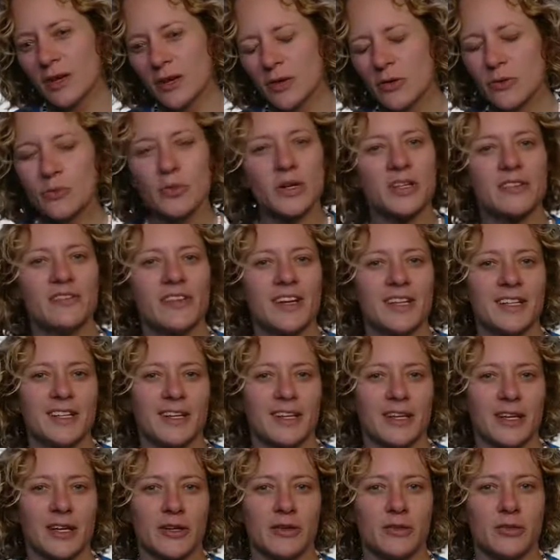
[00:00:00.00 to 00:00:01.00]
what Wenda
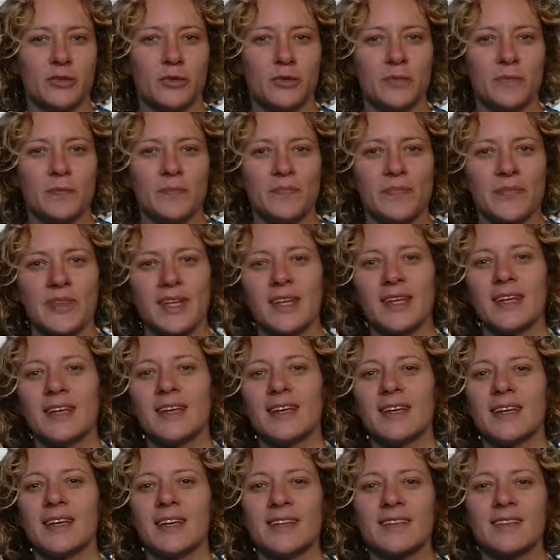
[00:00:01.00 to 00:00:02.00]
can do
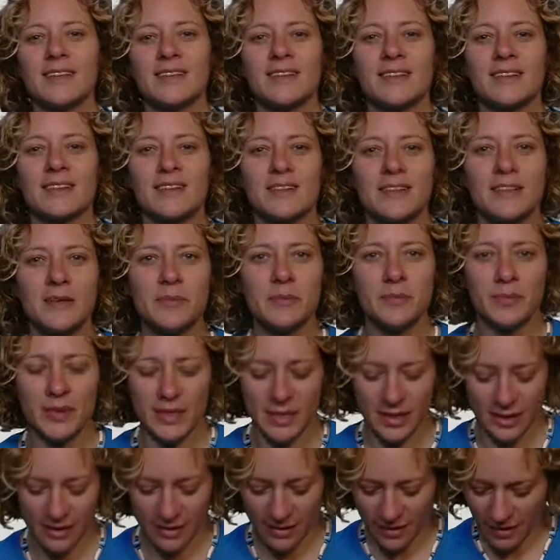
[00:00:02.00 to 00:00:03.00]
is
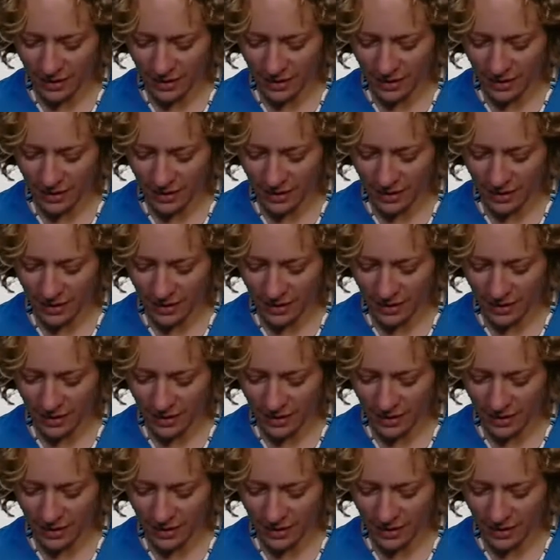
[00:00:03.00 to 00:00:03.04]
simply